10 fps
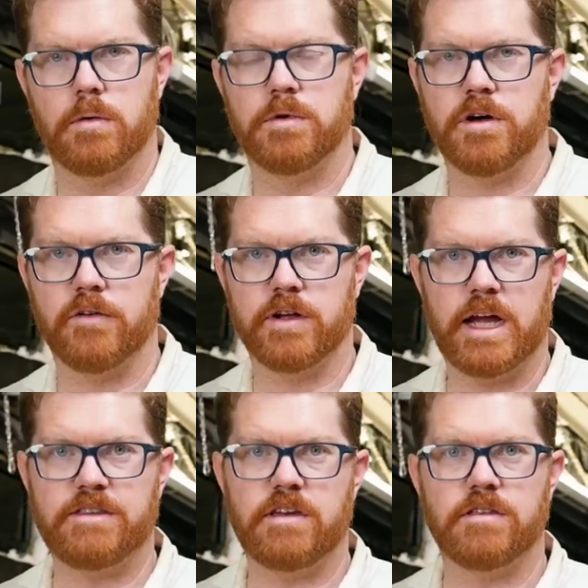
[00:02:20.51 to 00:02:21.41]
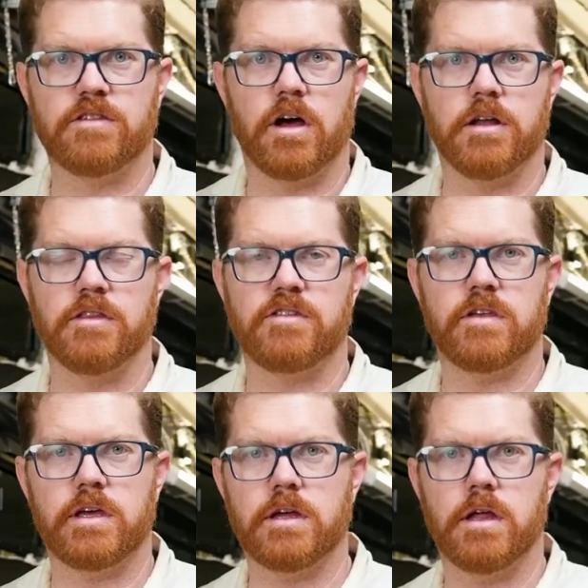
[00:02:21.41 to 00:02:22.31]
With all of our lights installed in the
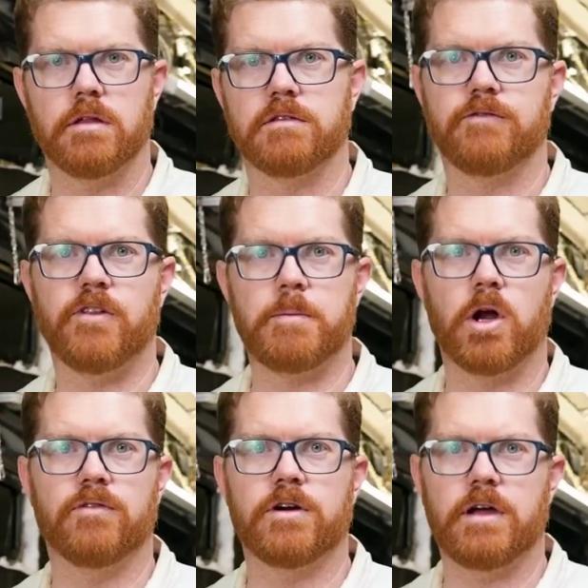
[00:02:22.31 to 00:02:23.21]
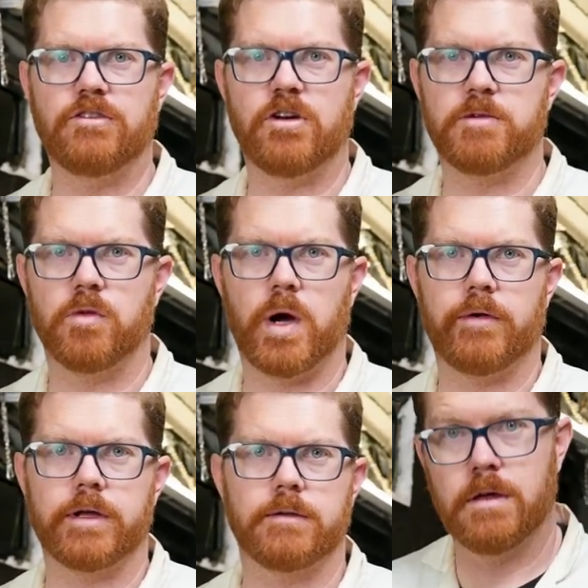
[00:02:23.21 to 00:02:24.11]
ceiling, let's flip it over and jump to the wiring.
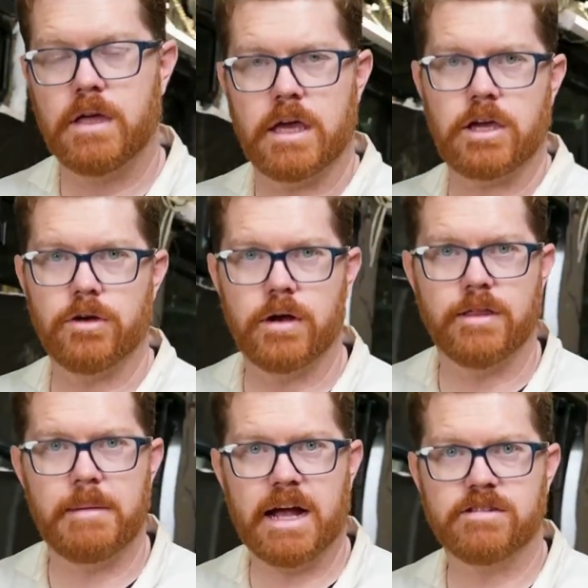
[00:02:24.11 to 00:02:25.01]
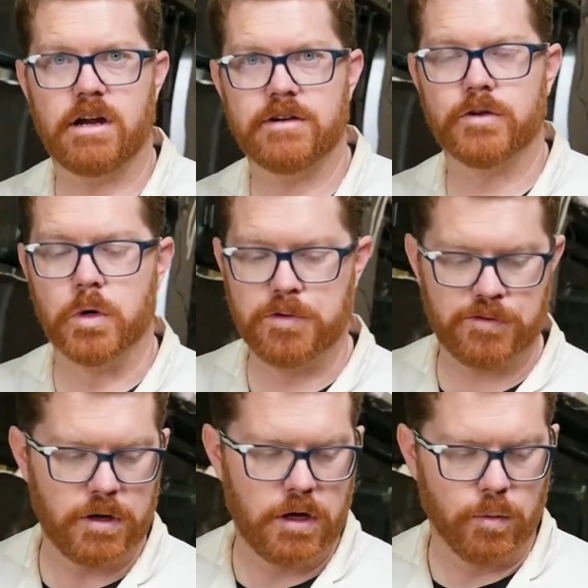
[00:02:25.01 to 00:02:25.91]
Okay, here on the backside of our roof,
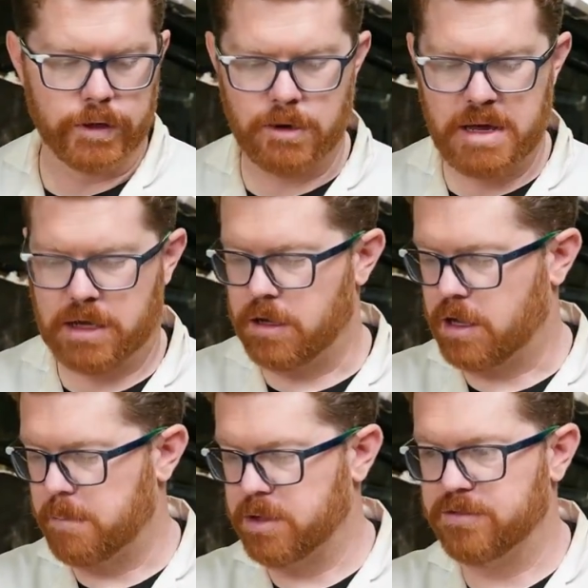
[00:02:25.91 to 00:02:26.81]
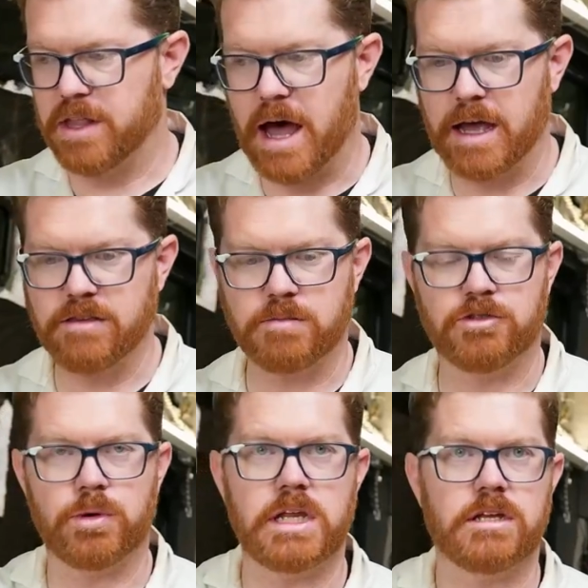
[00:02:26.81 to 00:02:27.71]
we're going to make a couple of lines
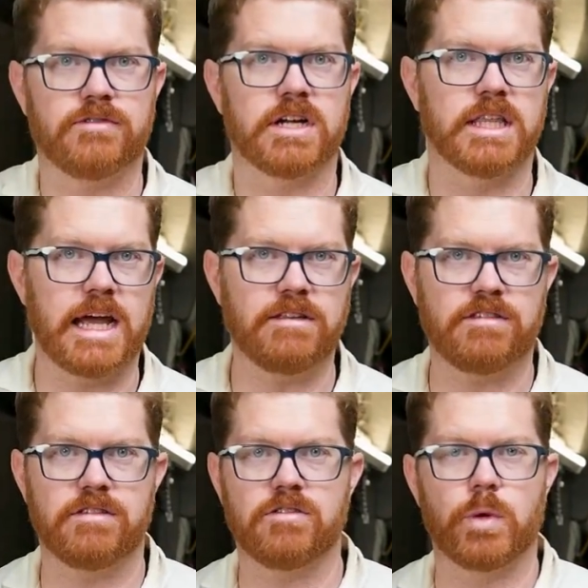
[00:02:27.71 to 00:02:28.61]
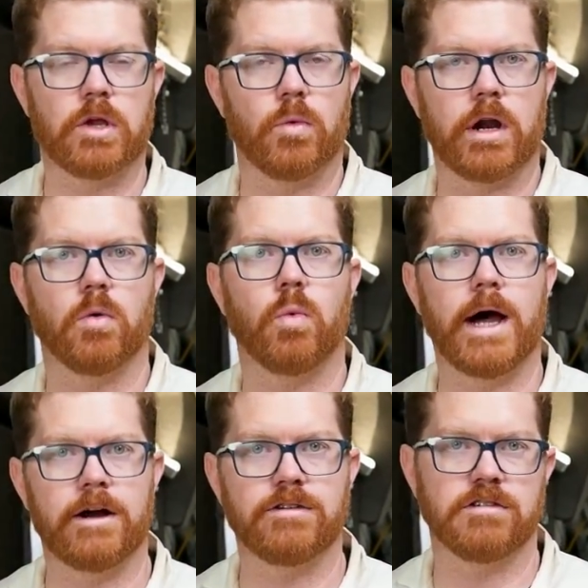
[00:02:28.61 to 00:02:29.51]
between each of our lights so we can run our
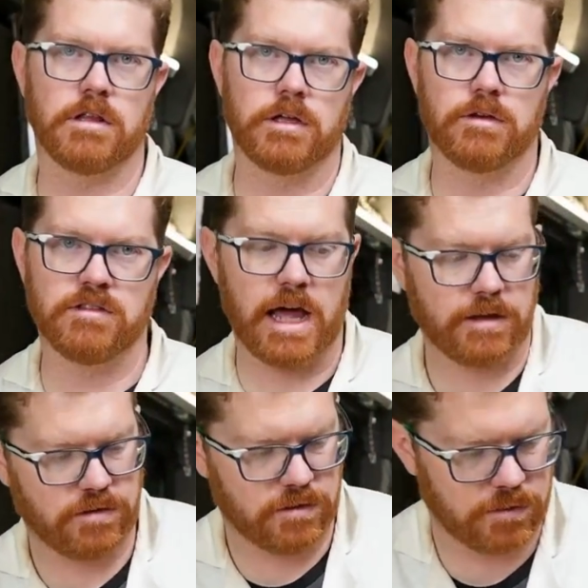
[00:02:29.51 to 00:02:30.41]
wires along those lines.